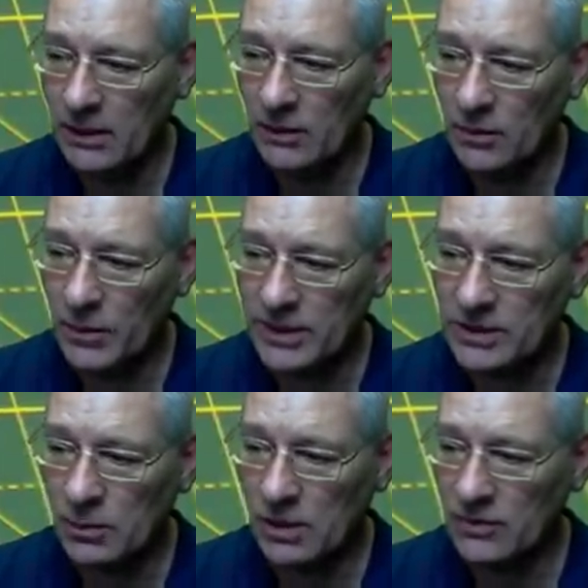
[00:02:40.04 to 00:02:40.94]
The
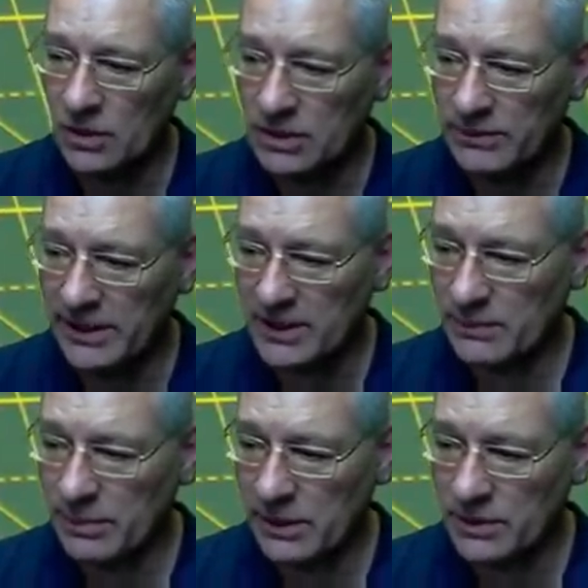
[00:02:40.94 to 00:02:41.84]
reason why I've got some of these
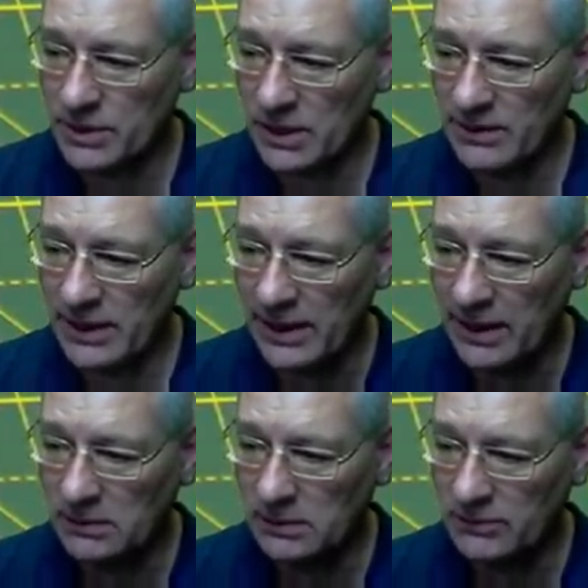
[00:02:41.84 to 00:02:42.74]
components over
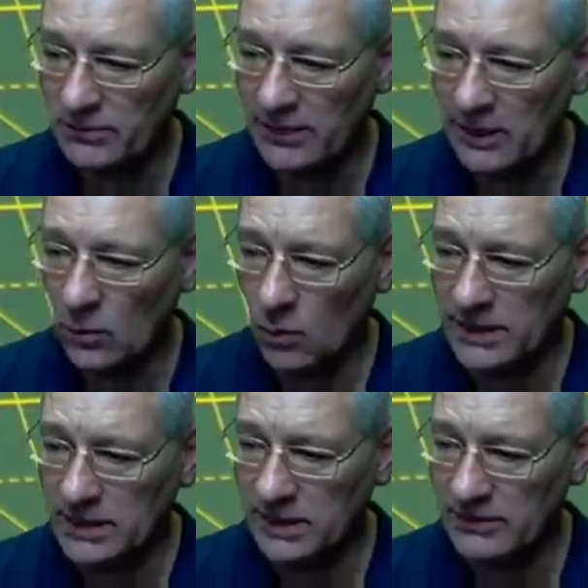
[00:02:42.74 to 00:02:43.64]
here, forget all
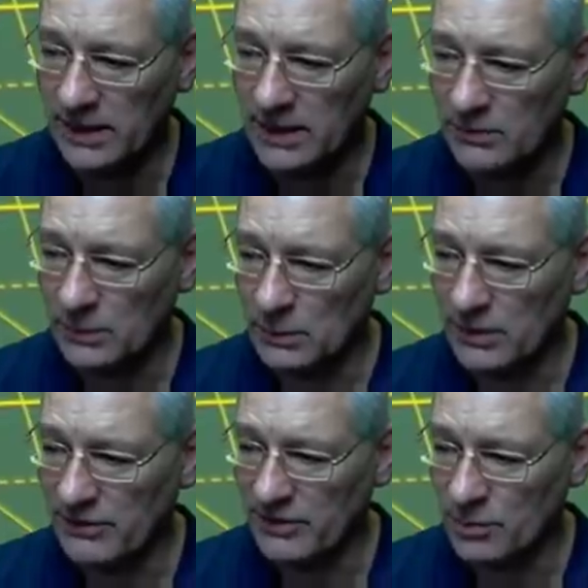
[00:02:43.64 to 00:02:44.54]
these over here, that's from a
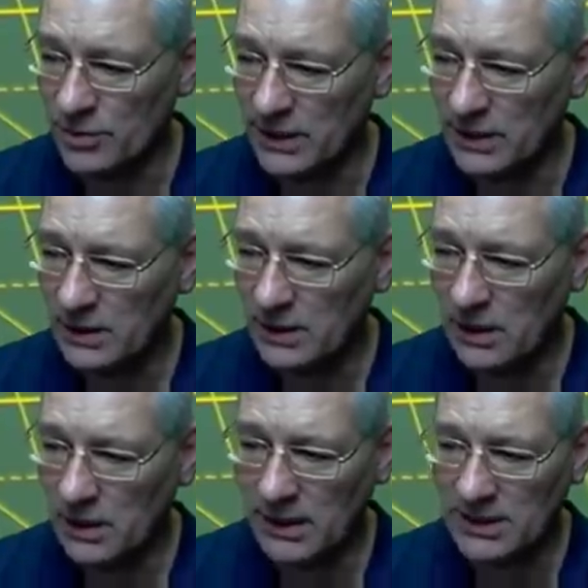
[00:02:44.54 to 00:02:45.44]
previous project,
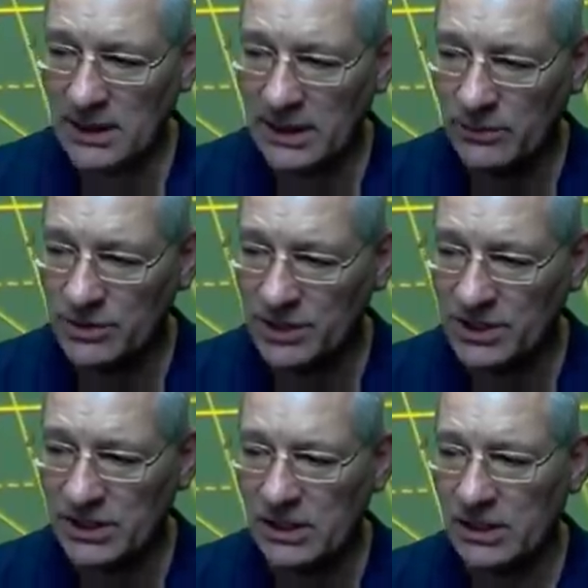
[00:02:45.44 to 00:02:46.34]
um, basically a
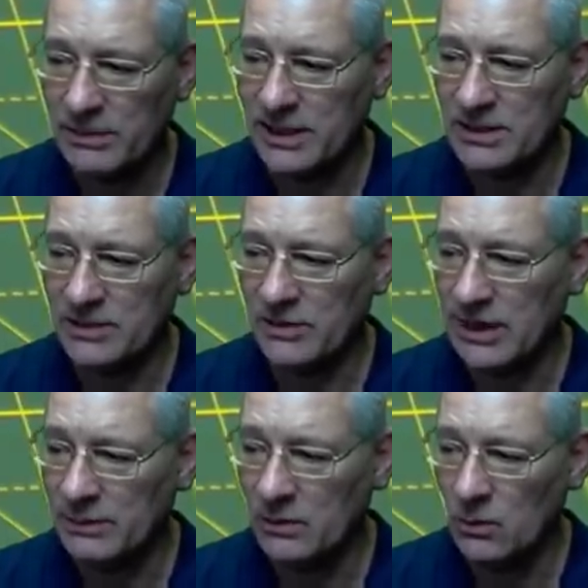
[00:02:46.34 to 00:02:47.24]
resistor, capacitor and a
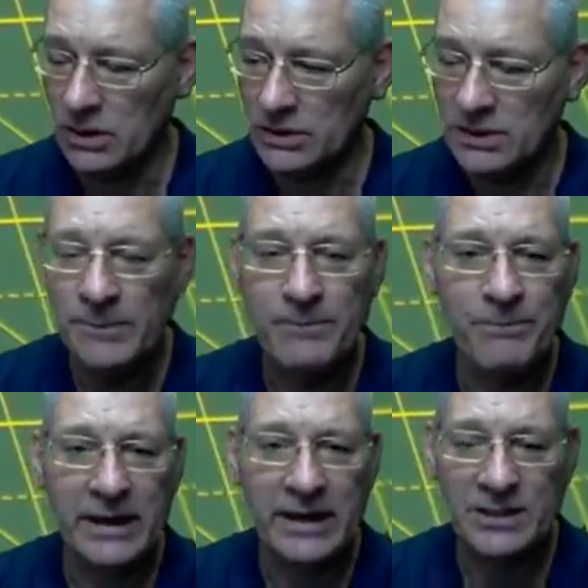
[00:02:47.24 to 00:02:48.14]
couple of wires,
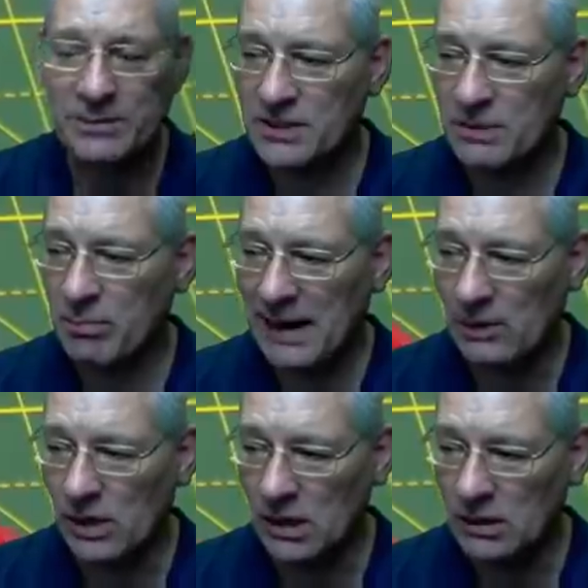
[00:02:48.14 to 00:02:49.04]
is because the
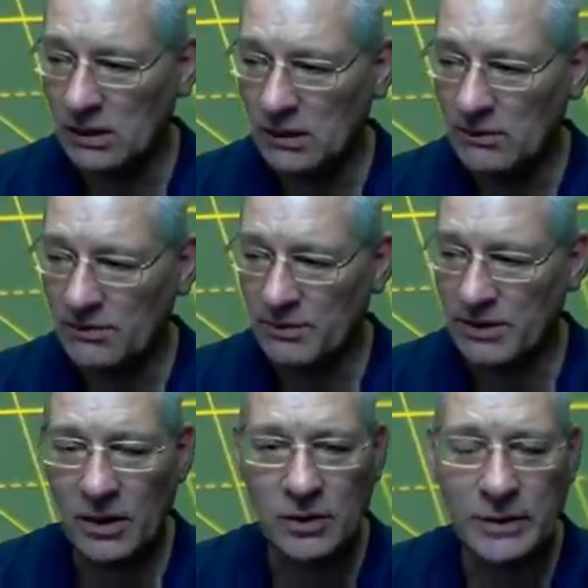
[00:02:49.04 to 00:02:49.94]
power from the
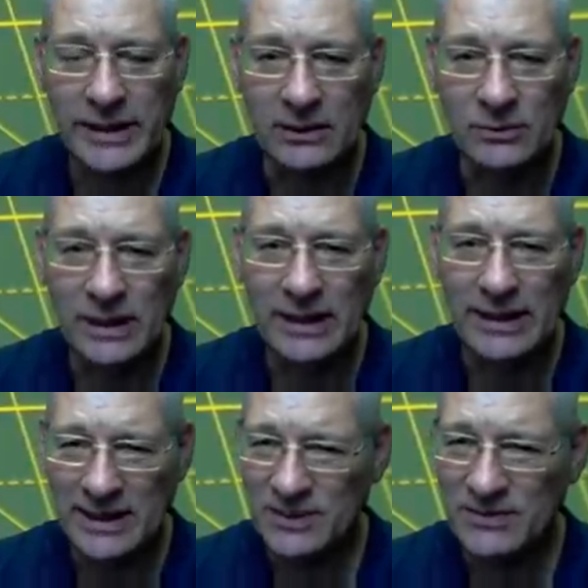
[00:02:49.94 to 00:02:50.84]
Arduino
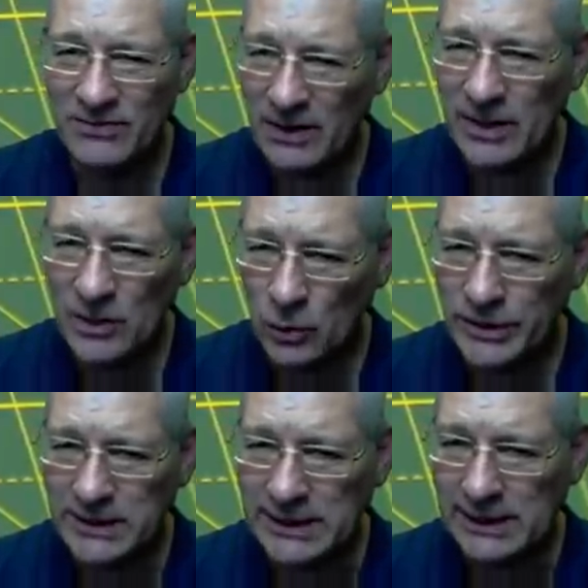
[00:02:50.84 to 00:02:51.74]
is very
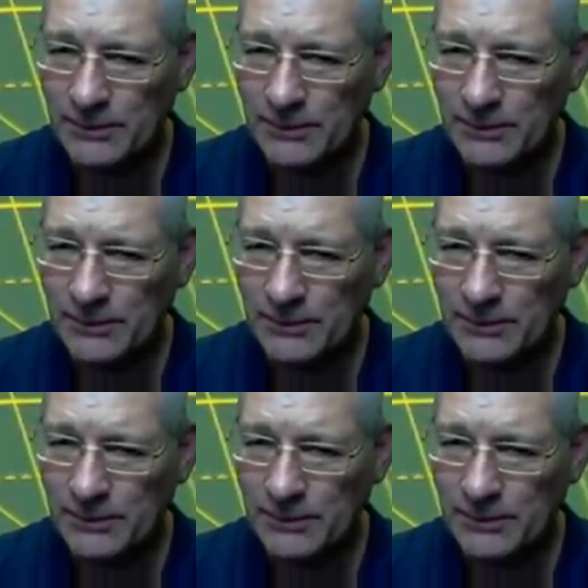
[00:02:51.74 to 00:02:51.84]
noisy.